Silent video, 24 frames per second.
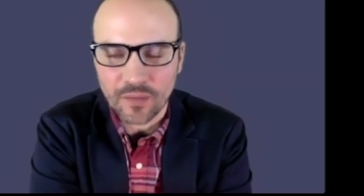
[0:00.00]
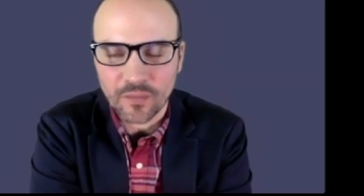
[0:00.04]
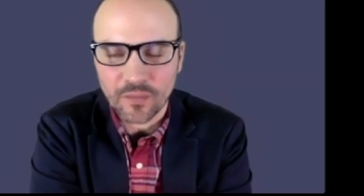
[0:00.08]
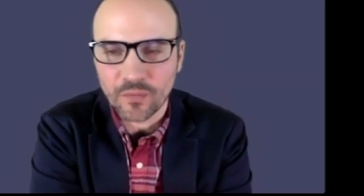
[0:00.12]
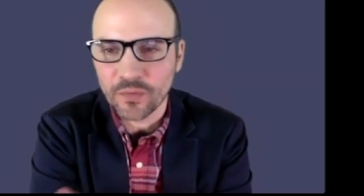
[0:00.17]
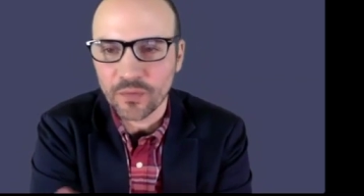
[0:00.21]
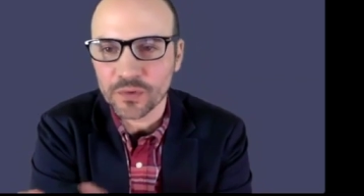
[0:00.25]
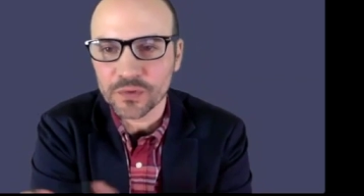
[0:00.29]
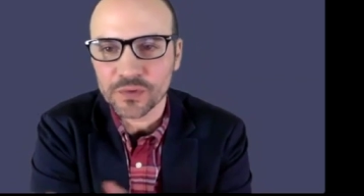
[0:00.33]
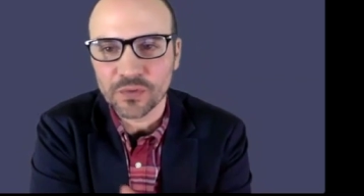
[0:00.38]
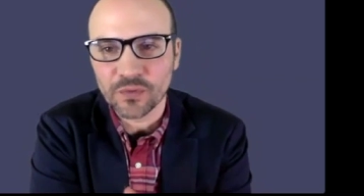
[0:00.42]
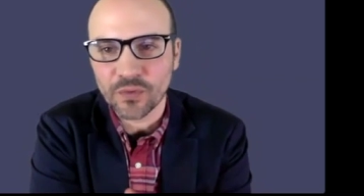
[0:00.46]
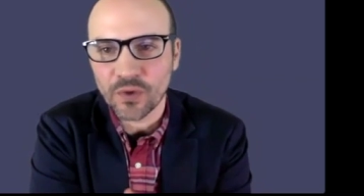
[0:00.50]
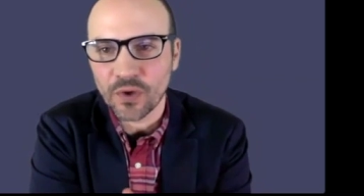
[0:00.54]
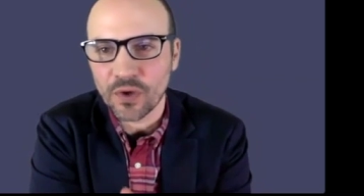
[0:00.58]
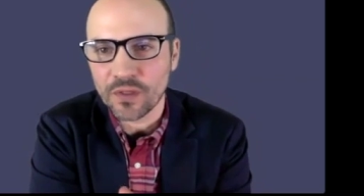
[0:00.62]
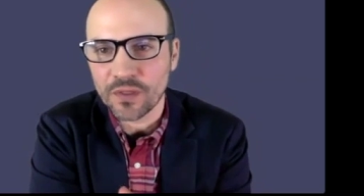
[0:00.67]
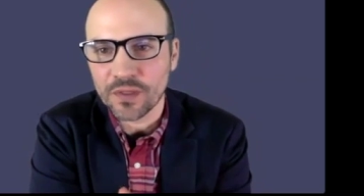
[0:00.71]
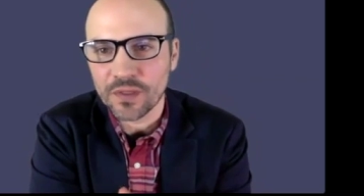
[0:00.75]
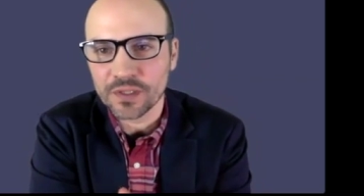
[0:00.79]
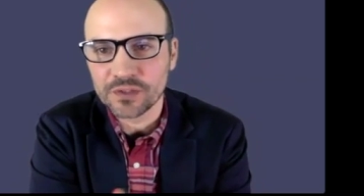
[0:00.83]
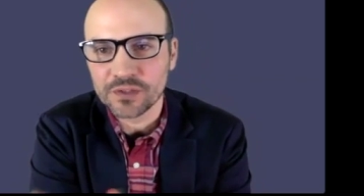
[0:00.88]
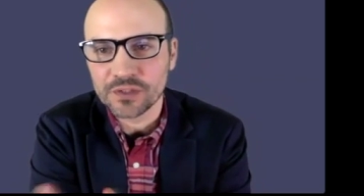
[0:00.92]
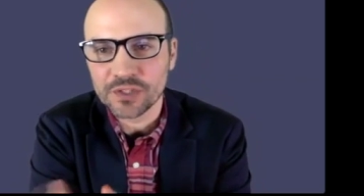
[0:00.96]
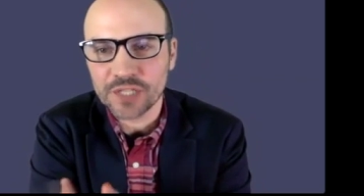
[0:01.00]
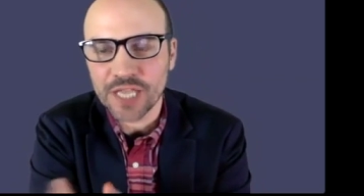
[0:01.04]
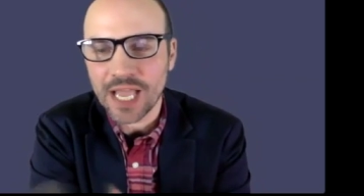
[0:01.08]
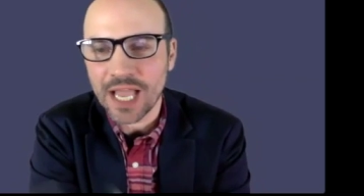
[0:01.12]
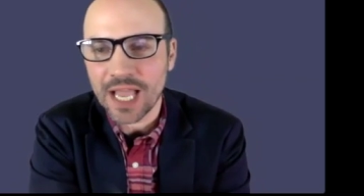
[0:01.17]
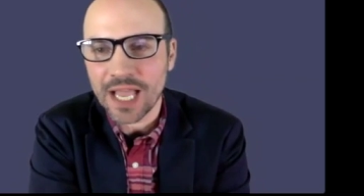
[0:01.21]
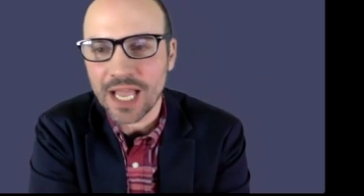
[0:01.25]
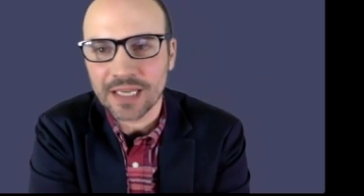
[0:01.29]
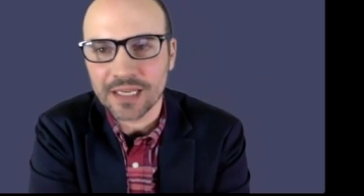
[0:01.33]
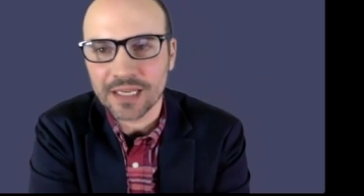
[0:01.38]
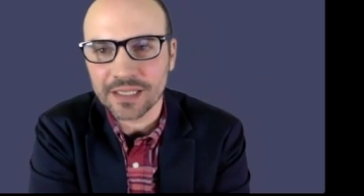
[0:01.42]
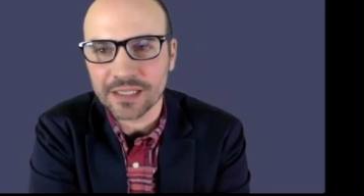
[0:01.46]
first of all, the
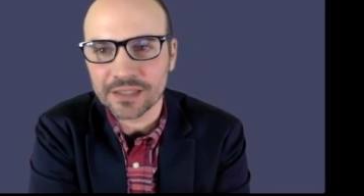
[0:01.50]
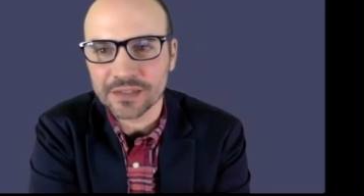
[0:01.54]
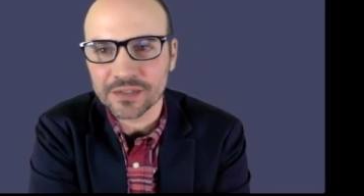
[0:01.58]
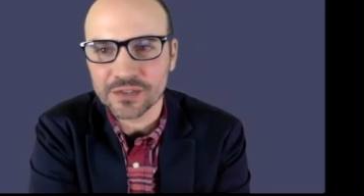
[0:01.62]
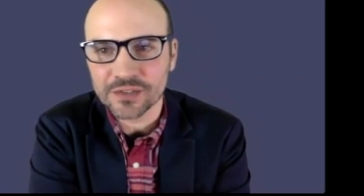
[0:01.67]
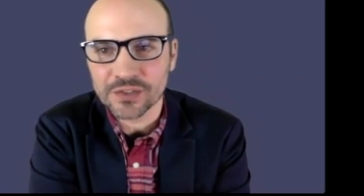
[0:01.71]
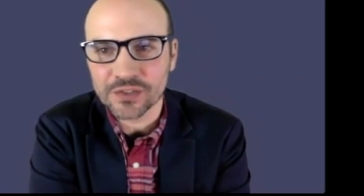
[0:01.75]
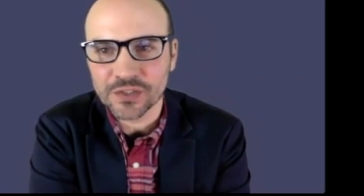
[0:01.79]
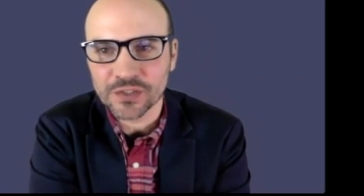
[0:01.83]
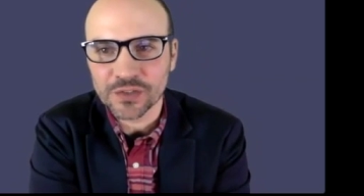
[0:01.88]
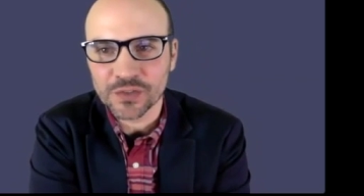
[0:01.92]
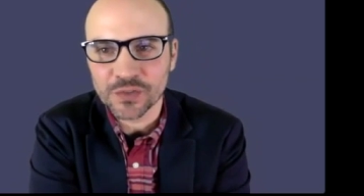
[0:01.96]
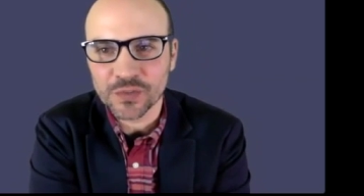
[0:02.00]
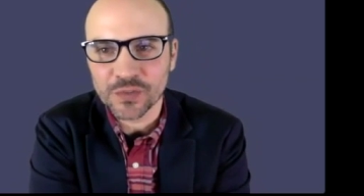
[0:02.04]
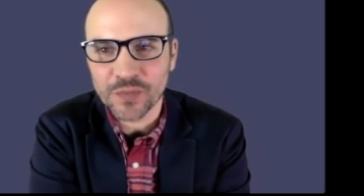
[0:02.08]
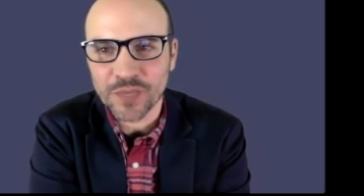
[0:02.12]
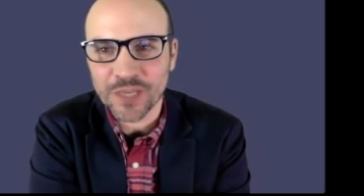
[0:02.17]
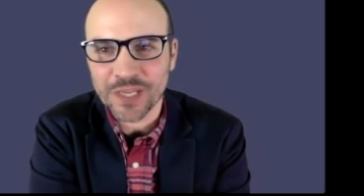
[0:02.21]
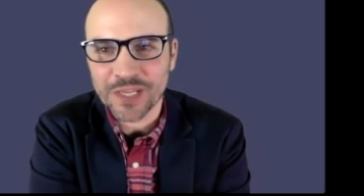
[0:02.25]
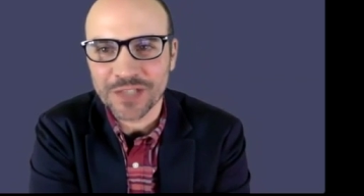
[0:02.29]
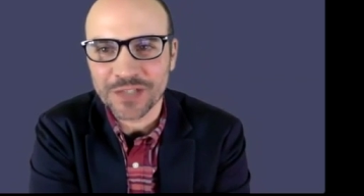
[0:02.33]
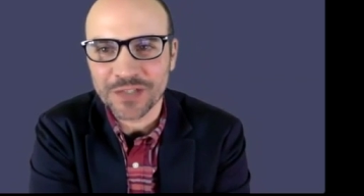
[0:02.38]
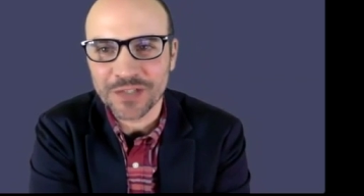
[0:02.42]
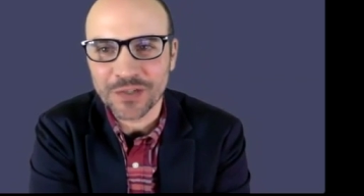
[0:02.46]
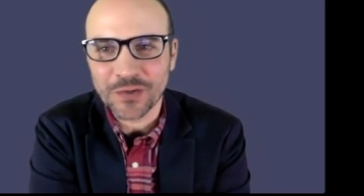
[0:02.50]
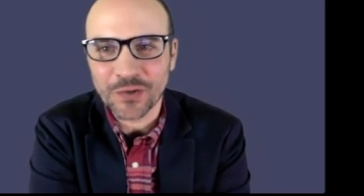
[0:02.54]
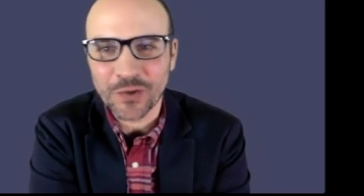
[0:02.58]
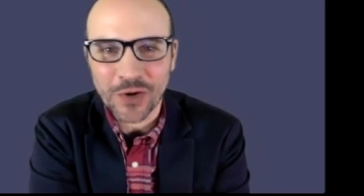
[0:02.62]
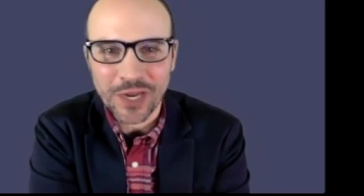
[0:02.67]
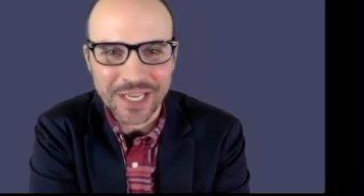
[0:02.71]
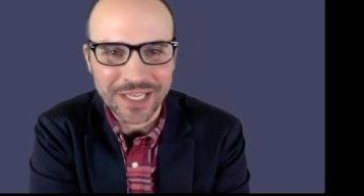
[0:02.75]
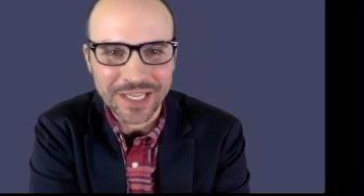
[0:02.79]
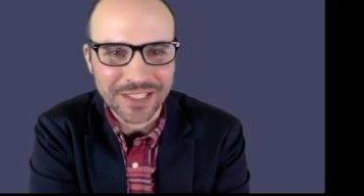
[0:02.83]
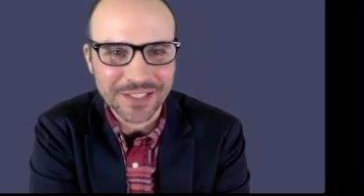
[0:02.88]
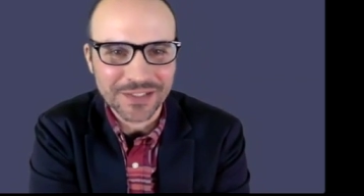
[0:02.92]
chat has just been great.